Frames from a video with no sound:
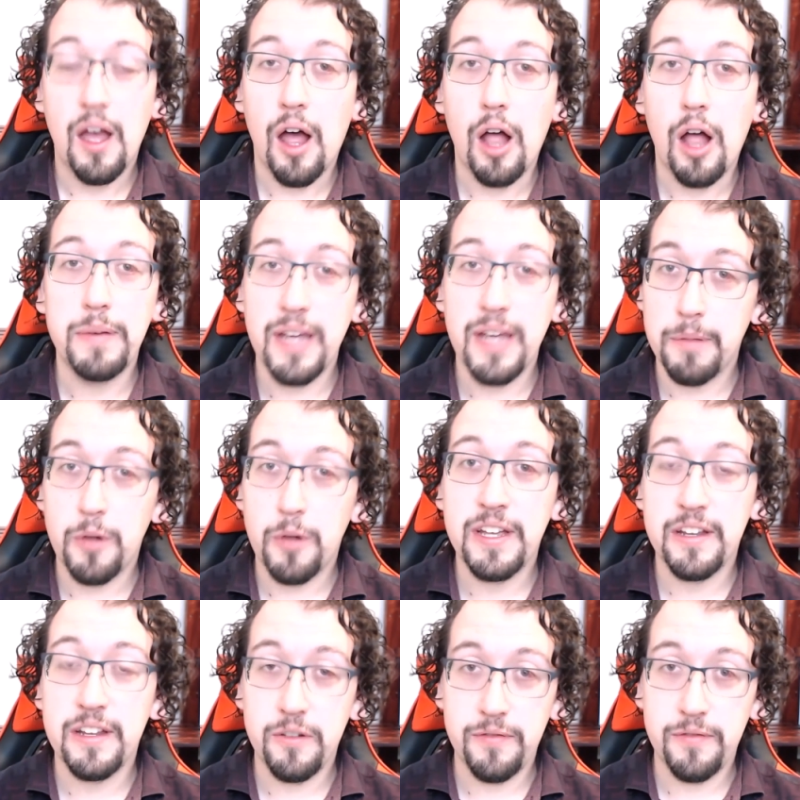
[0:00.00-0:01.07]
I'll be uploading
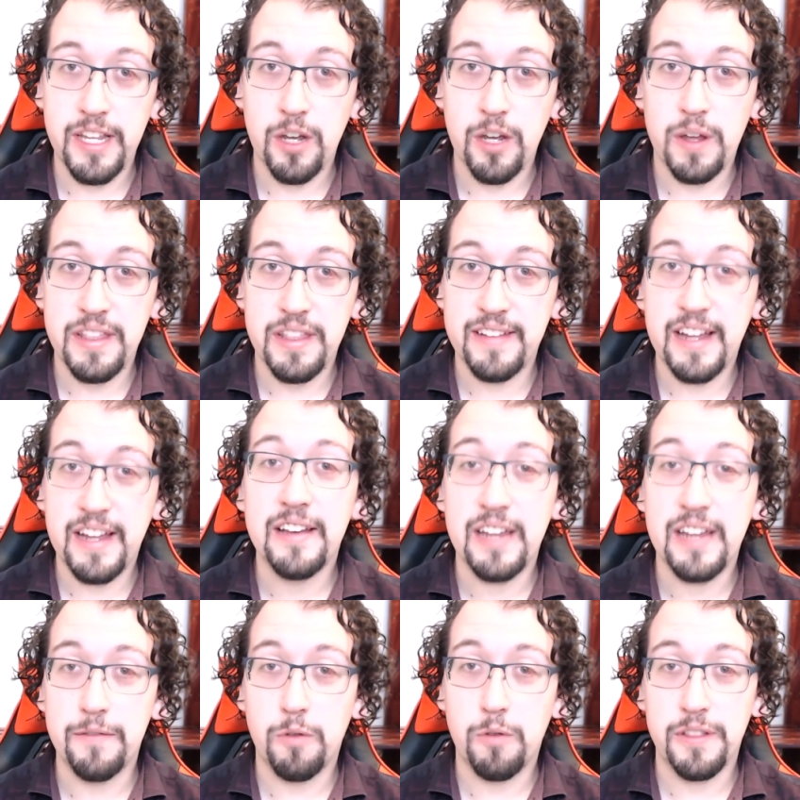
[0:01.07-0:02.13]
a new video on the 2nd
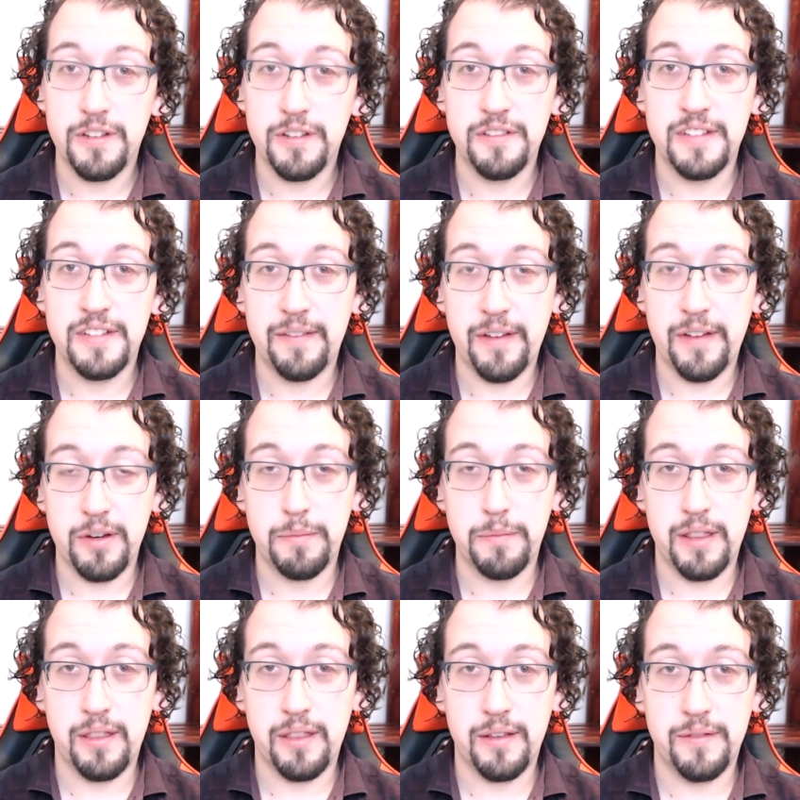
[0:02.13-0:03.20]
and 4th Tuesday of every
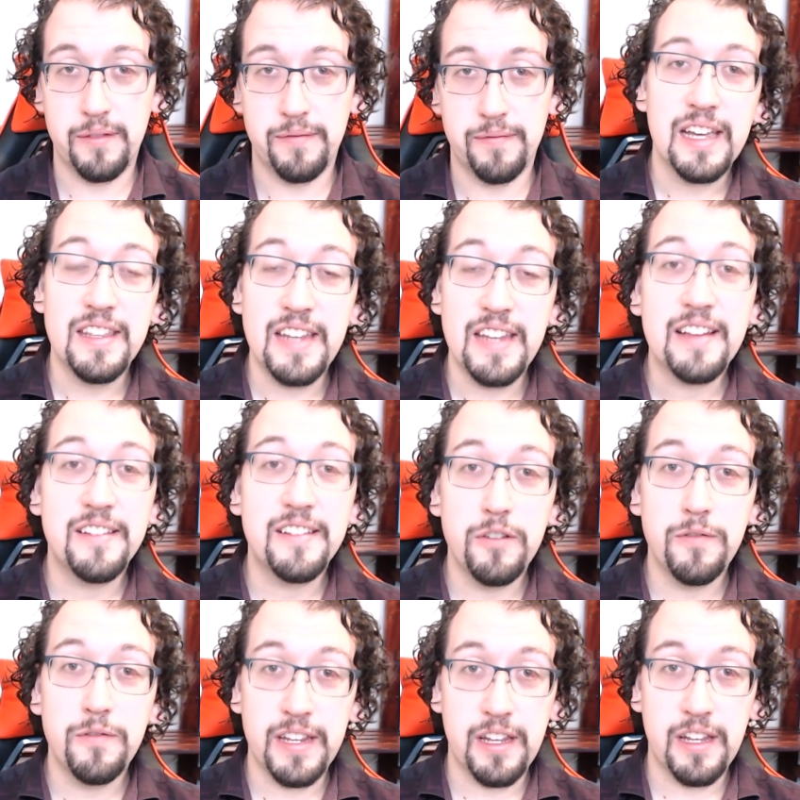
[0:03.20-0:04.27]
month. In the next
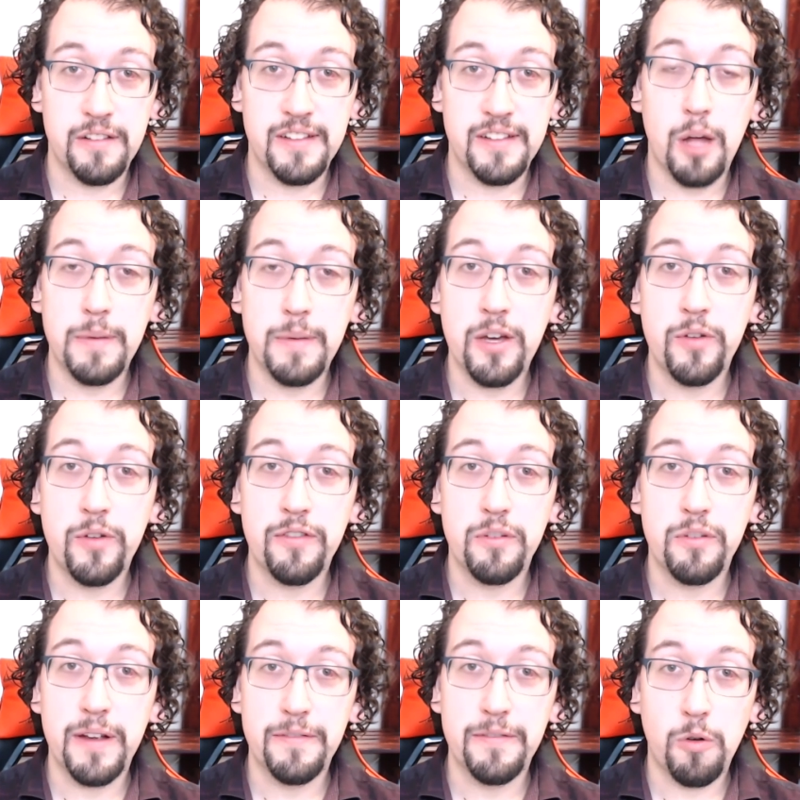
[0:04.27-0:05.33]
2 videos, I'll be going over
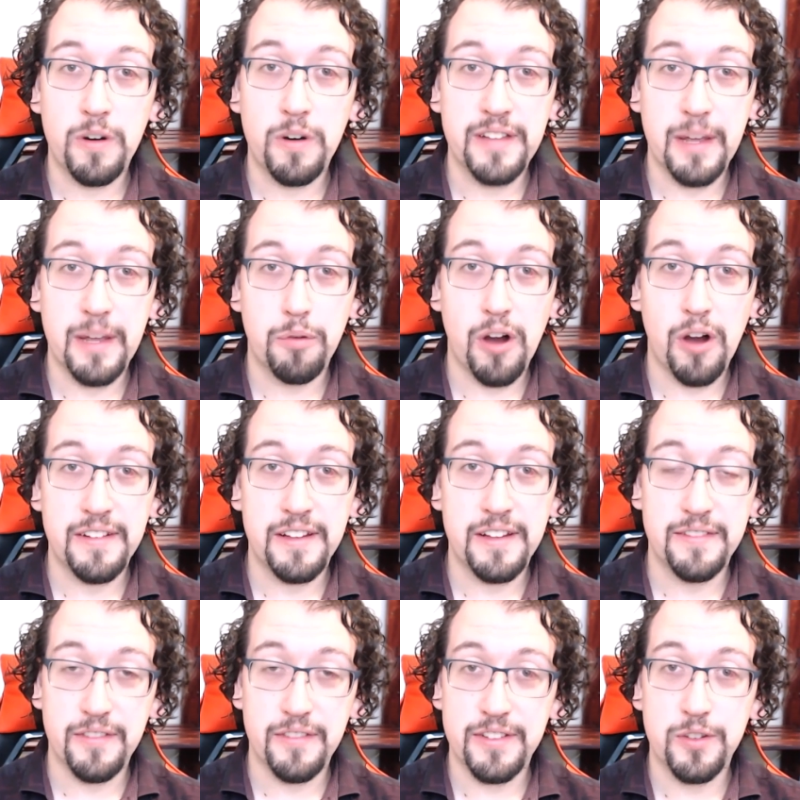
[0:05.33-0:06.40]
my 4-step
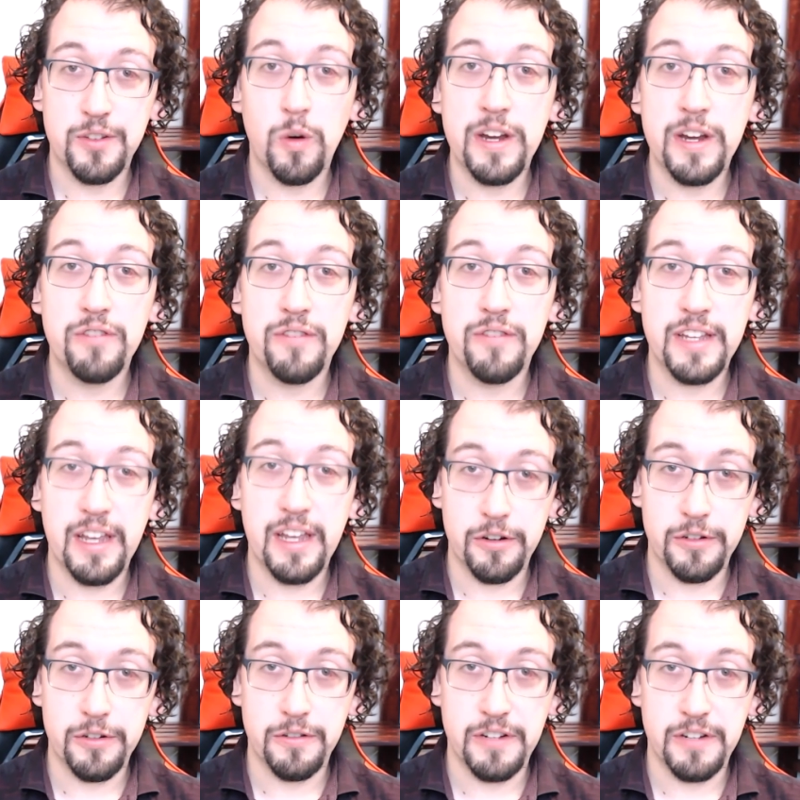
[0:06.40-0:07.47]
process for story-driven
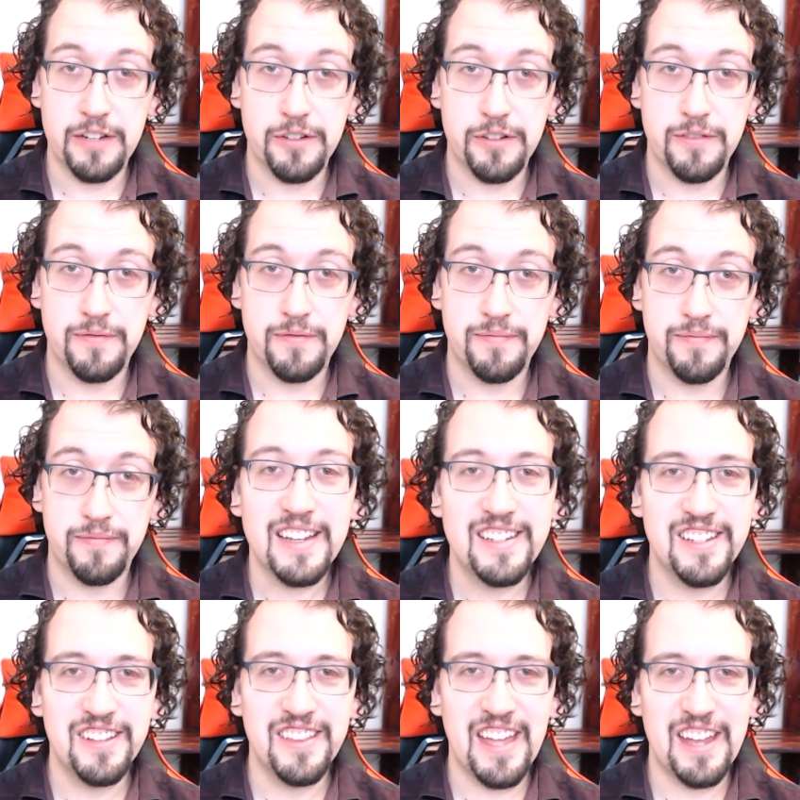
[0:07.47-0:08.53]
character creation.
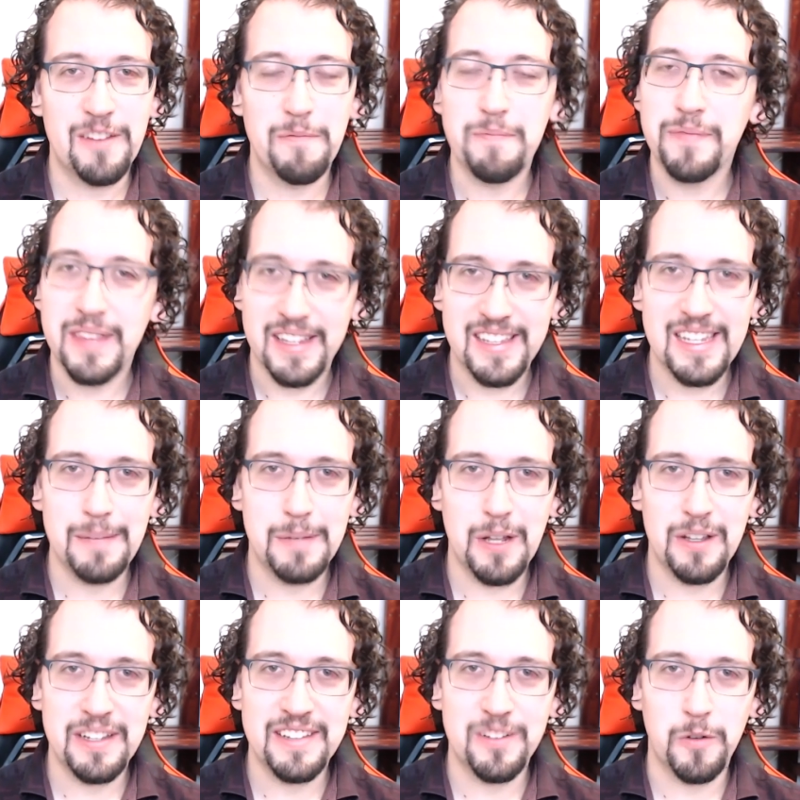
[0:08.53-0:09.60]
Until then, keep
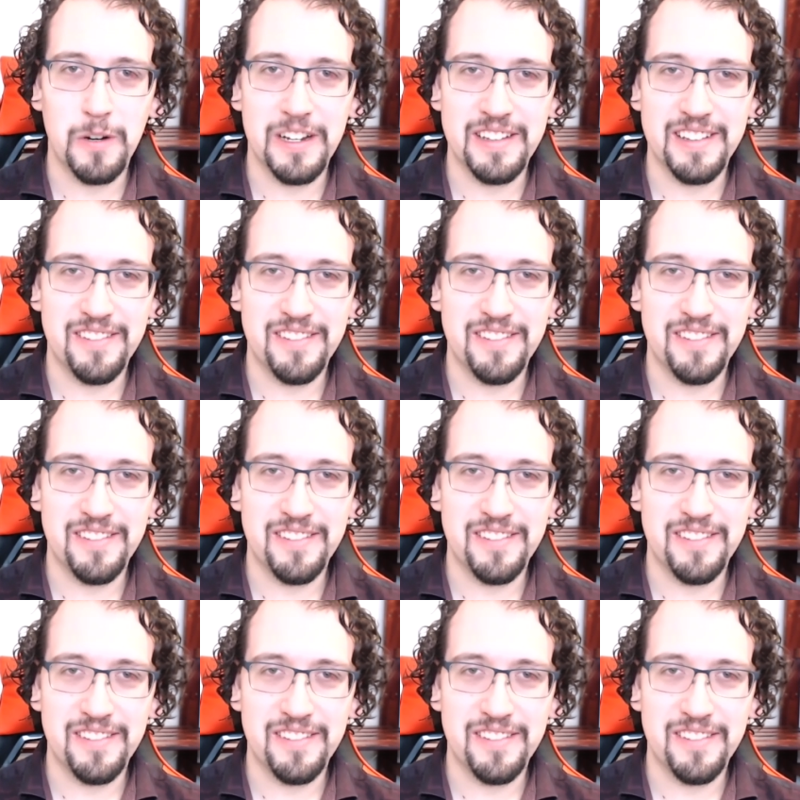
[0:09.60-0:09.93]
telling stories.